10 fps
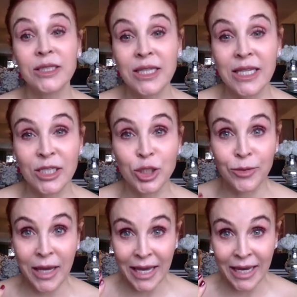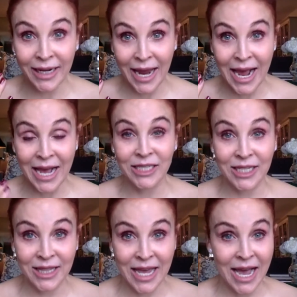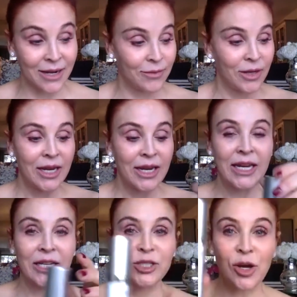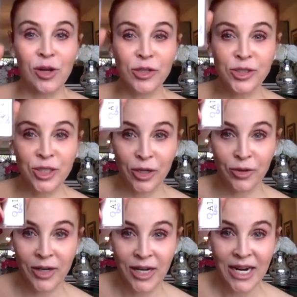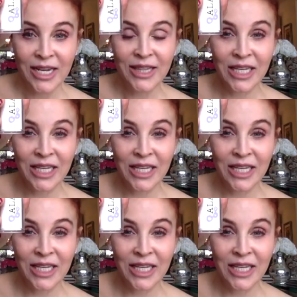One of the things you can add to that is also the